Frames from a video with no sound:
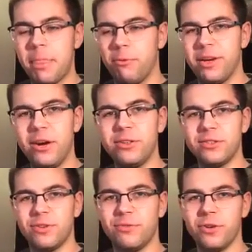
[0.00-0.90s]
When I heard
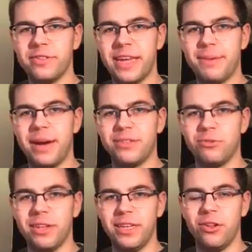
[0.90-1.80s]
this for the first time, I
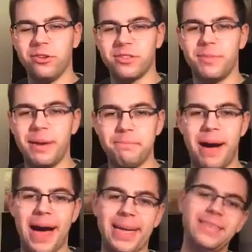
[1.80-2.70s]
totally lost my
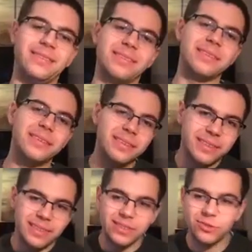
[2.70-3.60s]
mind.
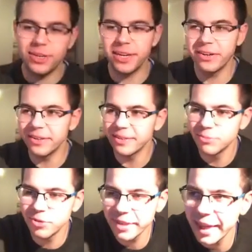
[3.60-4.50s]
To hear
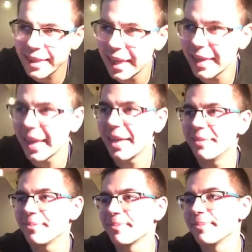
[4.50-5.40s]
music like that again.